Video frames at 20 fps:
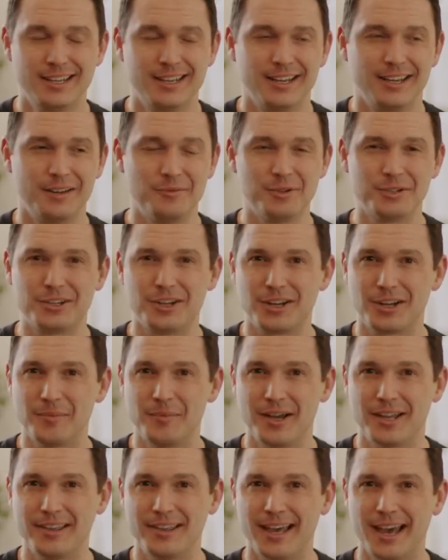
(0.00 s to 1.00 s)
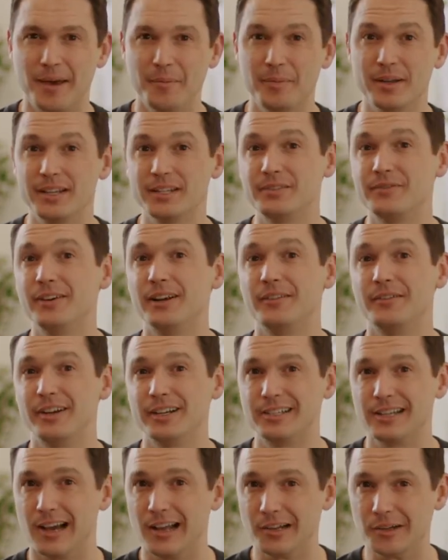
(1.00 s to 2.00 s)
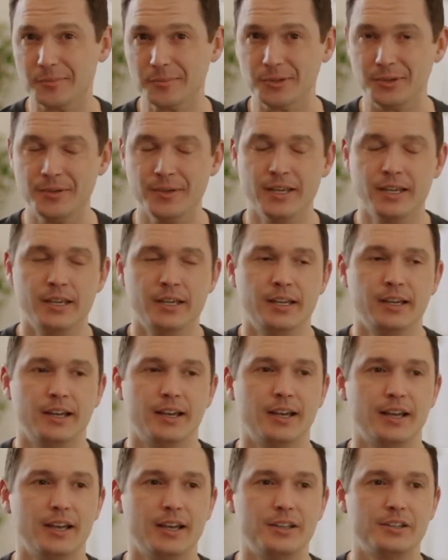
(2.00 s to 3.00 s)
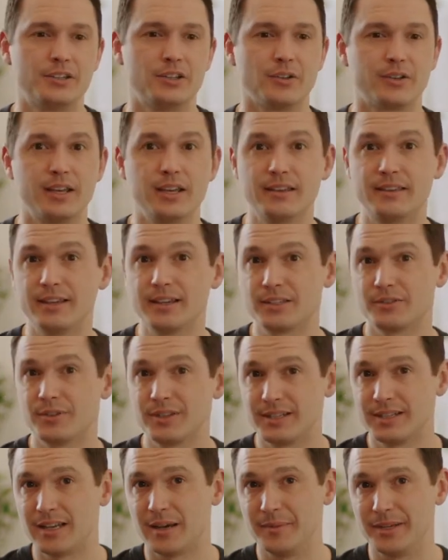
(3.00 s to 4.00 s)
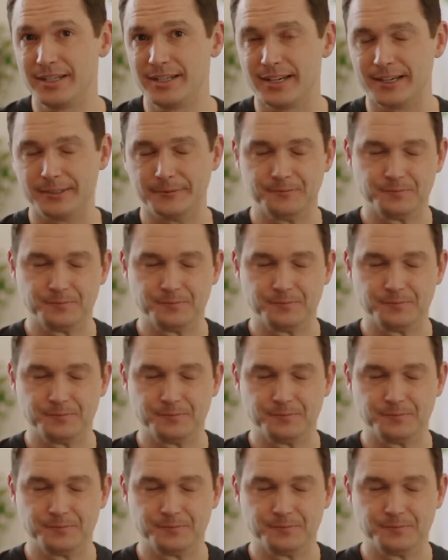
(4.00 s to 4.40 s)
and we'll talk about that, but it's very, very tolerable. So key things with the tummy tuck.